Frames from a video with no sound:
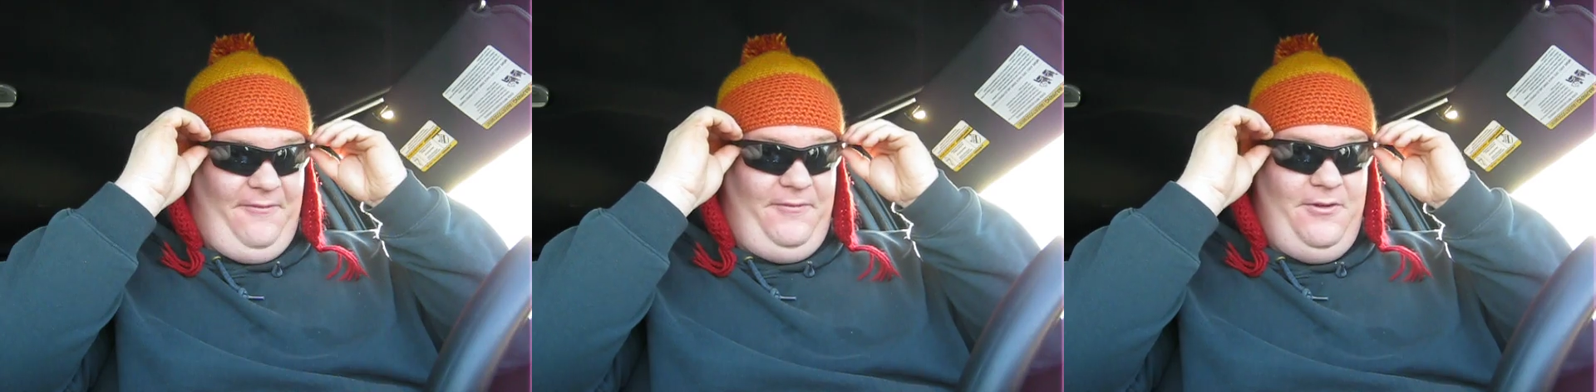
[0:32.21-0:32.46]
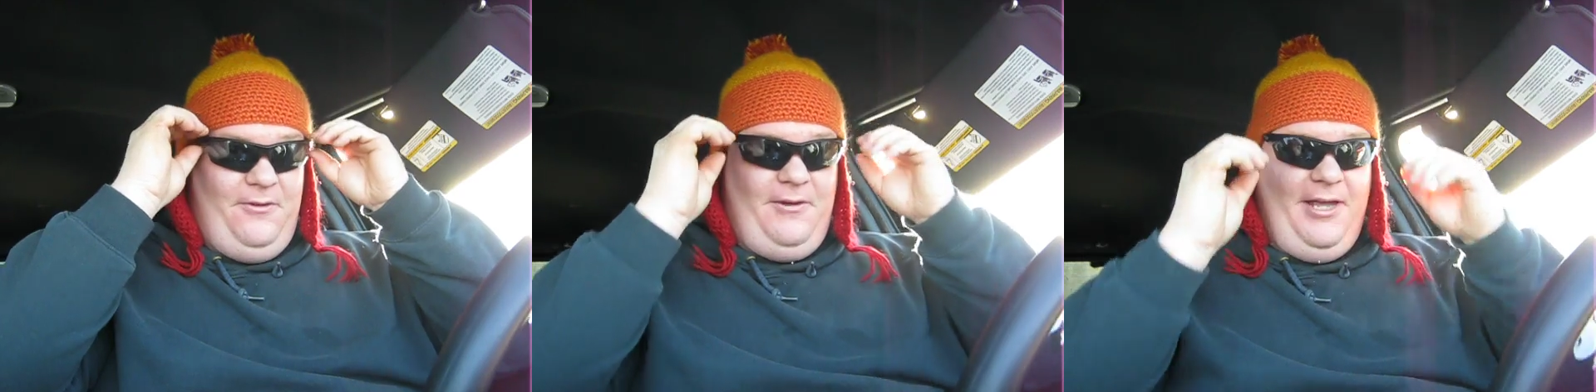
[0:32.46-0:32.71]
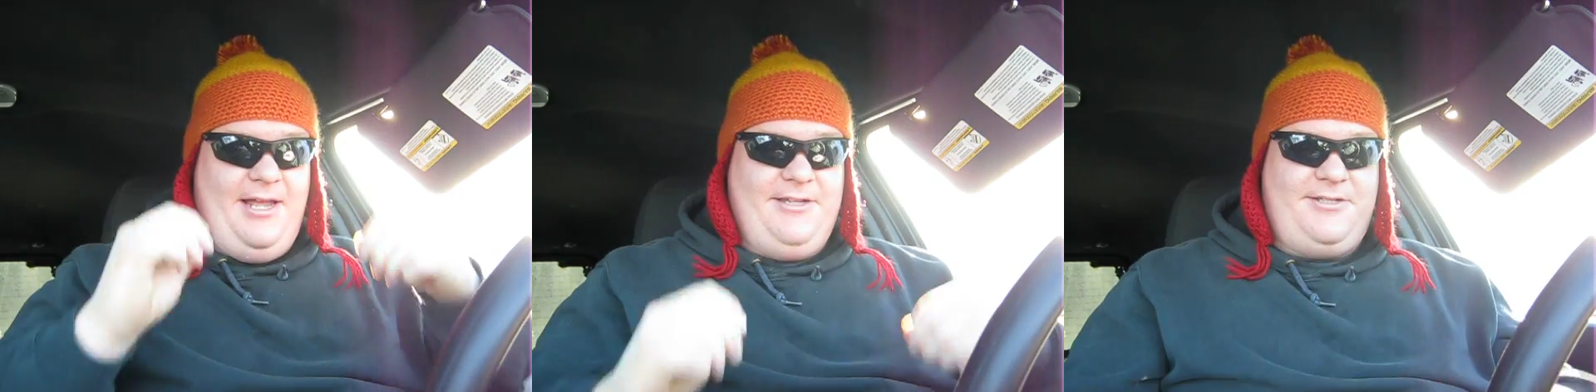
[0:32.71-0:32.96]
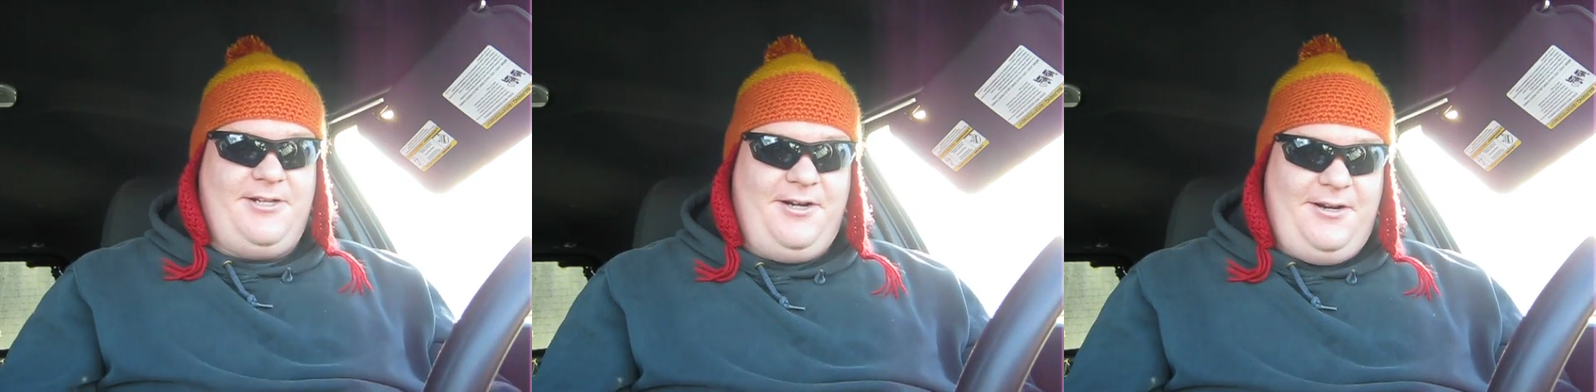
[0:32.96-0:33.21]
a few
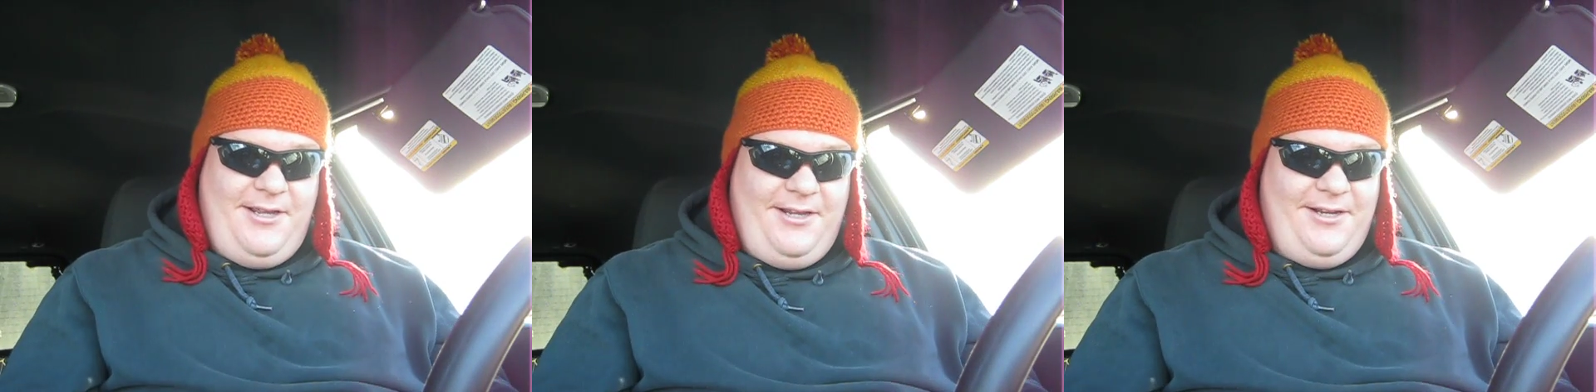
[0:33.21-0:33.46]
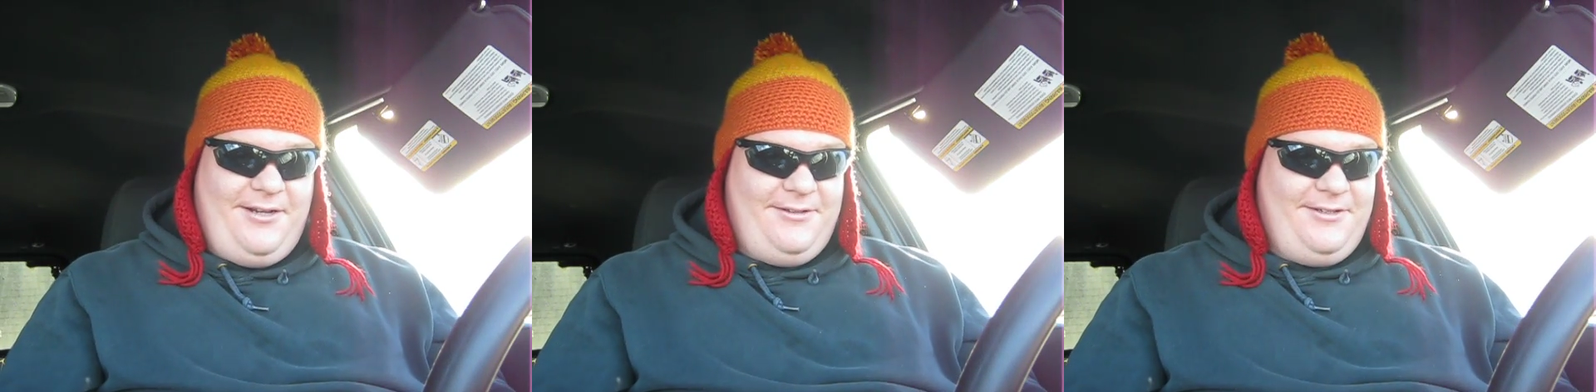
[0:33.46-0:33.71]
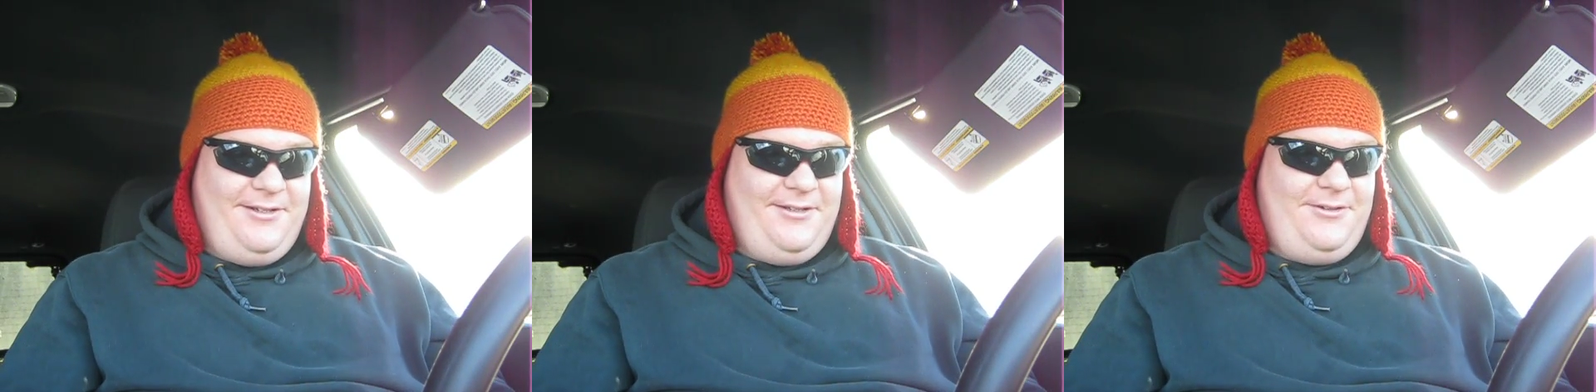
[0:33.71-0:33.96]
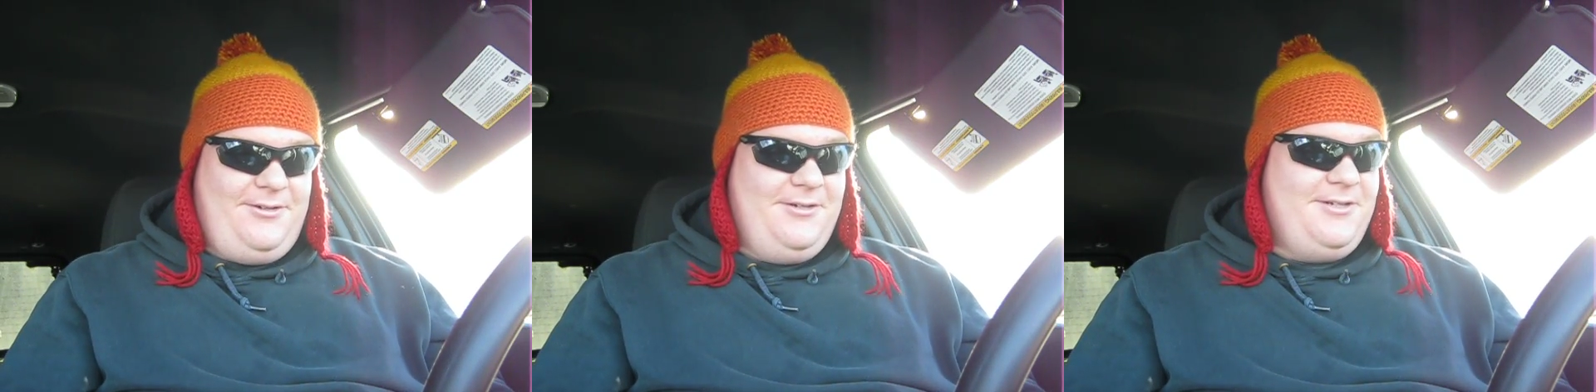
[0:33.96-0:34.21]
heads turning, and
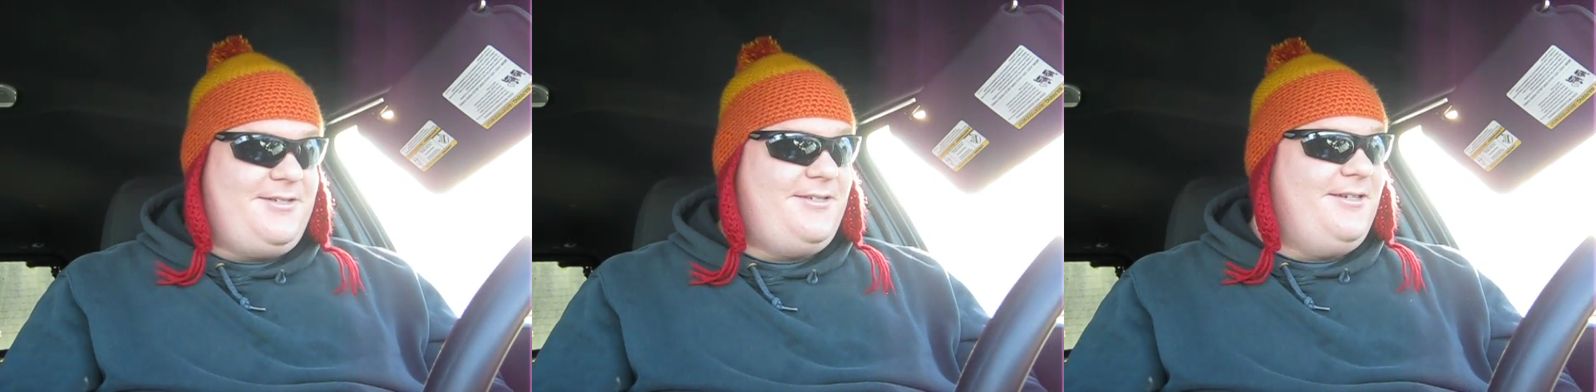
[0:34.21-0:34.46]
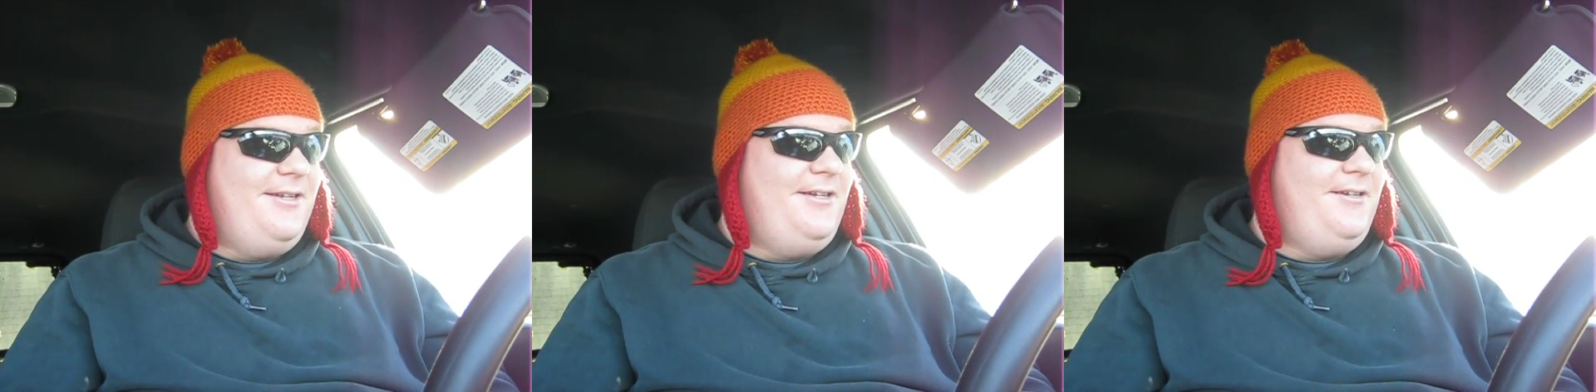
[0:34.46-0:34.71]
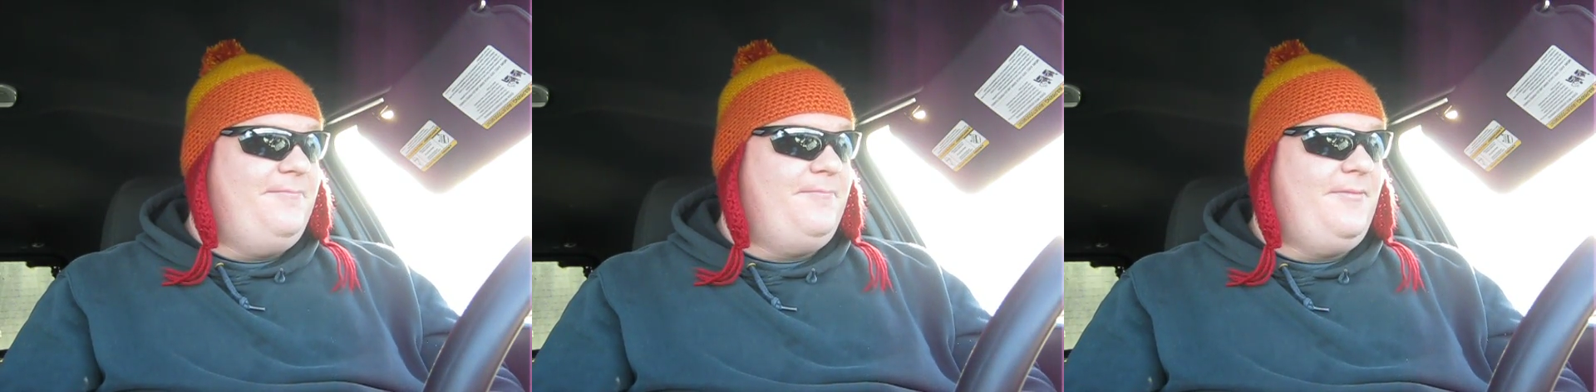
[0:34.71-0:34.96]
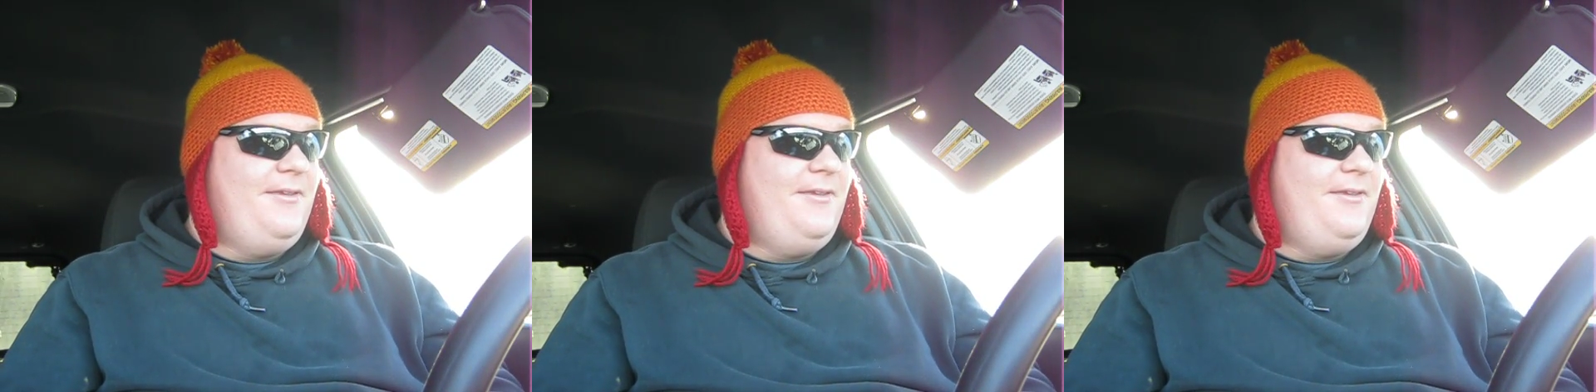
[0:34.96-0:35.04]
of course, you know,